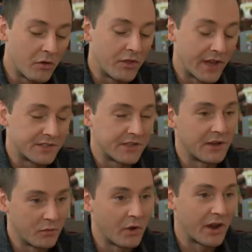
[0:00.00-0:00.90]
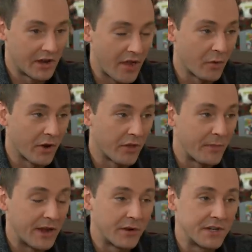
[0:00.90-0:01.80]
things that one of the
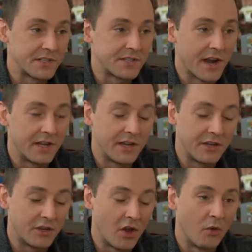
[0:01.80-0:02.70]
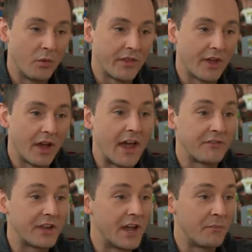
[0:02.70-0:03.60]
main reasons that I did go with
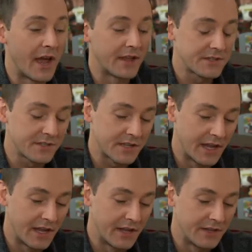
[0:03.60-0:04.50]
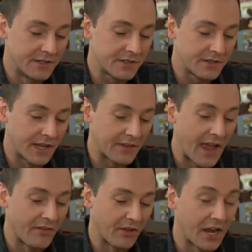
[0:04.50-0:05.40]
FTN Bets is like they
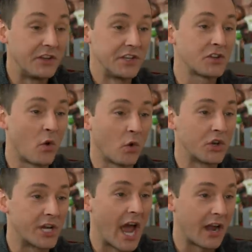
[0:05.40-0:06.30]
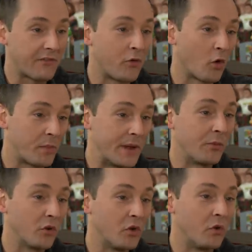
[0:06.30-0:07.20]
have like a Discord chat for
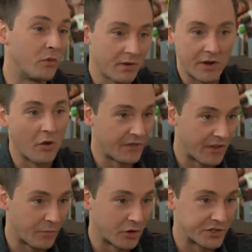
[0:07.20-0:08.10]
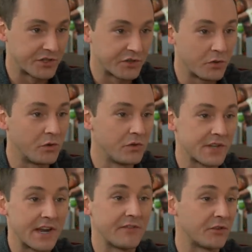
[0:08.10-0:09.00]
people who, you know, they've purchased the
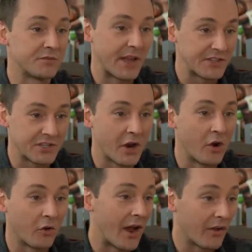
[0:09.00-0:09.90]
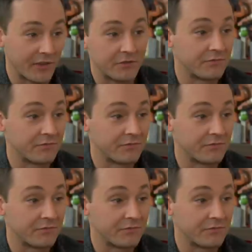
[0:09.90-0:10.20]
tools, and if there's bets to go around, like